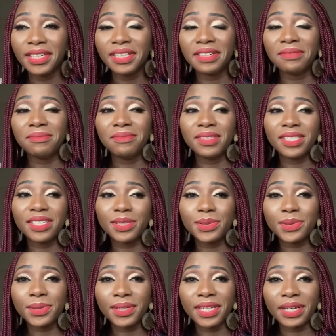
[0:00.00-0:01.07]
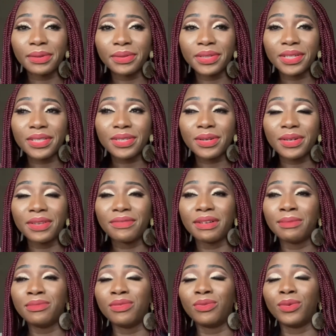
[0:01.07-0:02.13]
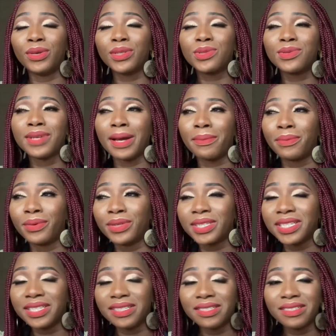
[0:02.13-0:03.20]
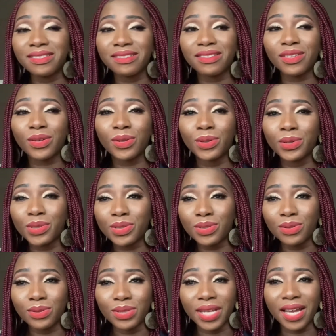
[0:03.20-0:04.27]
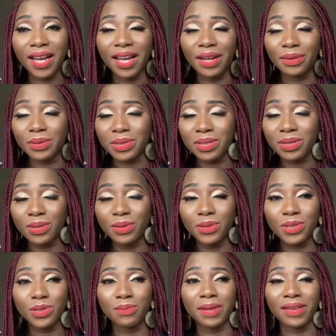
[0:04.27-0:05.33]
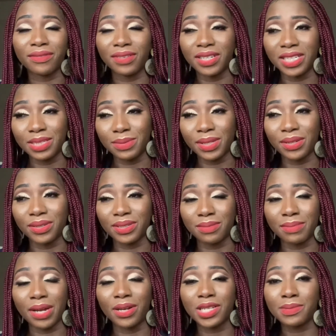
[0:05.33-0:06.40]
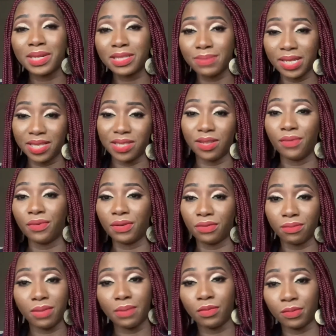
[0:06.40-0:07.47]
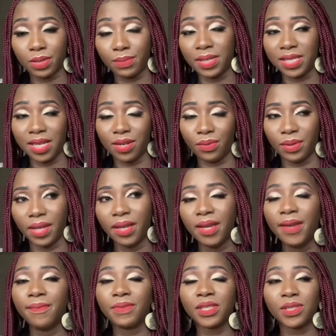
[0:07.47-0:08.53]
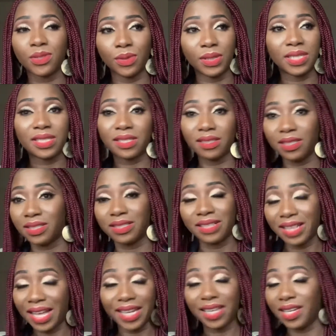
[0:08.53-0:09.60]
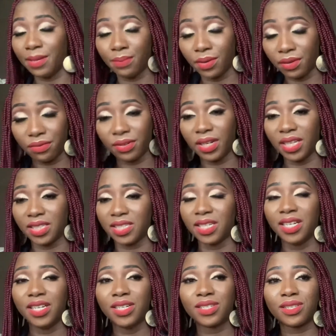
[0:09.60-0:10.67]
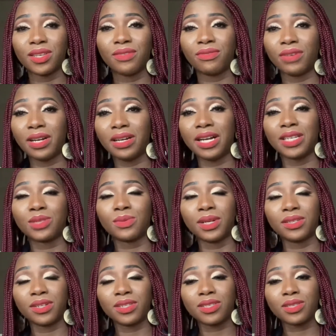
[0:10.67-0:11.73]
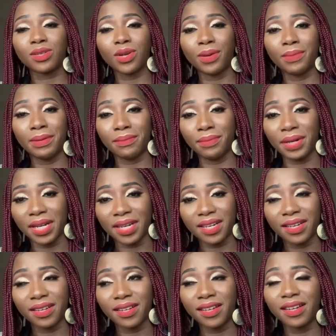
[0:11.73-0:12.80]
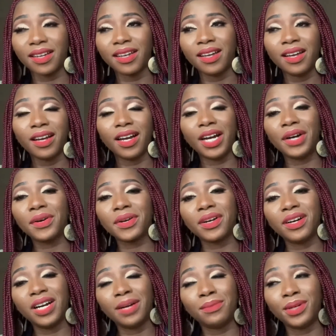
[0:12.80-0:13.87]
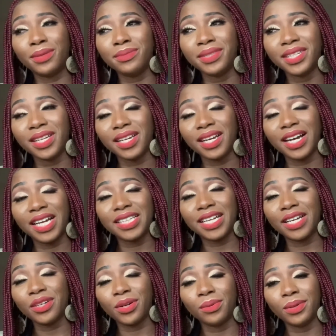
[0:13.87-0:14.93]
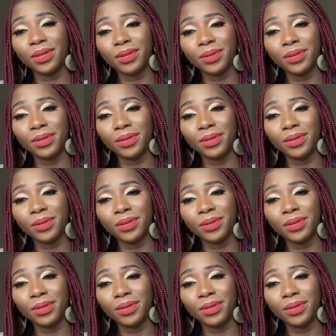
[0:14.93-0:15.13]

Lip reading: With this one, I will just, once we are approaching close to the house, close to my village, because my husband's place is not far from my mom's place anyway, so it's like a neighboring village. So as we're just coming back, I'll call her mommy, and now you're below.